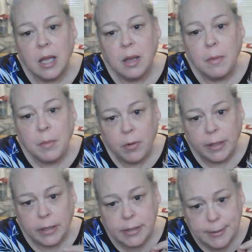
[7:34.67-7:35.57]
my
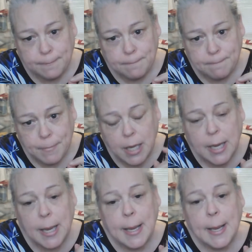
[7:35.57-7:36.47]
point is,
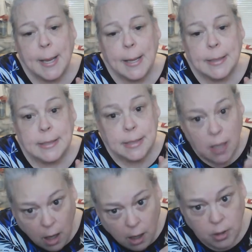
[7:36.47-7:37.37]
this is
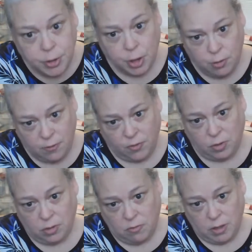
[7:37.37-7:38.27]
also the
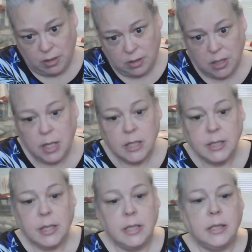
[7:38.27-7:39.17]
first quilt.
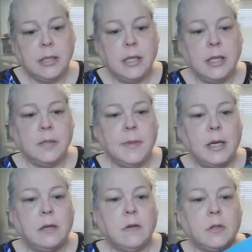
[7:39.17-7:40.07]
See these see these
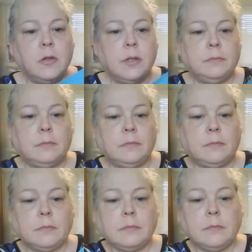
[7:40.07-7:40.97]
mitered corners?
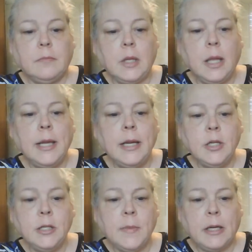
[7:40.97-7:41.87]
And I
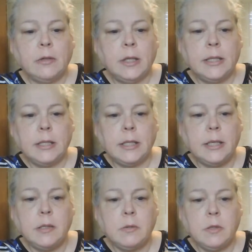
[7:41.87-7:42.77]
just mitered these.
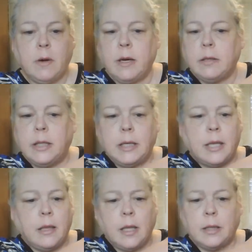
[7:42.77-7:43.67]
These were square, and then I
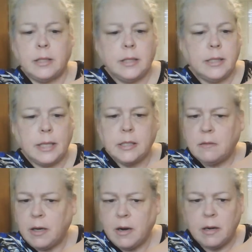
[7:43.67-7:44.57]
thought, since that's
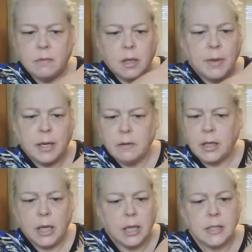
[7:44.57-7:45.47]
square, I don't want to miter
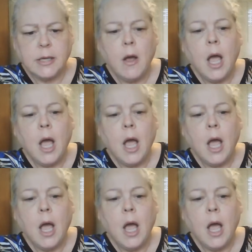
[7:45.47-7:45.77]
again. So